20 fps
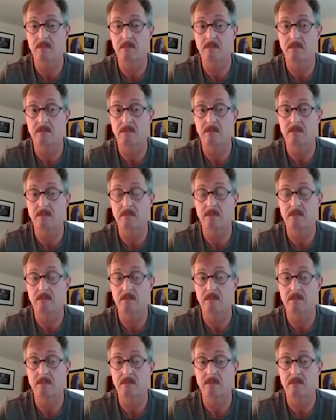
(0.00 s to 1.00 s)

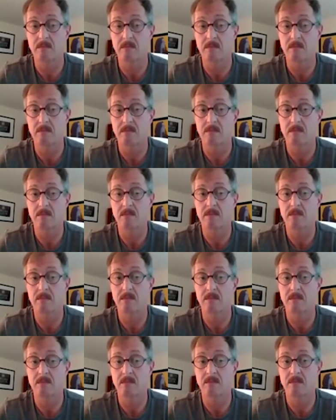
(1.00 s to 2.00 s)

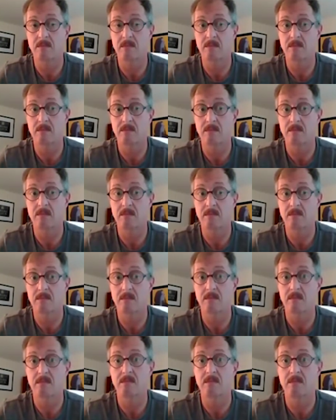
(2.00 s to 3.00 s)

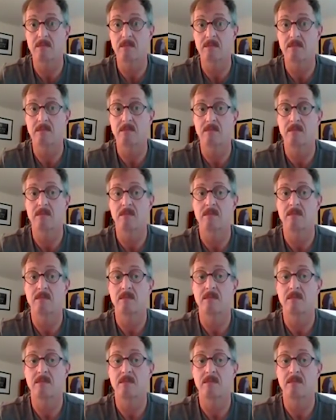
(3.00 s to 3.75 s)
No words are spoken by the person on screen.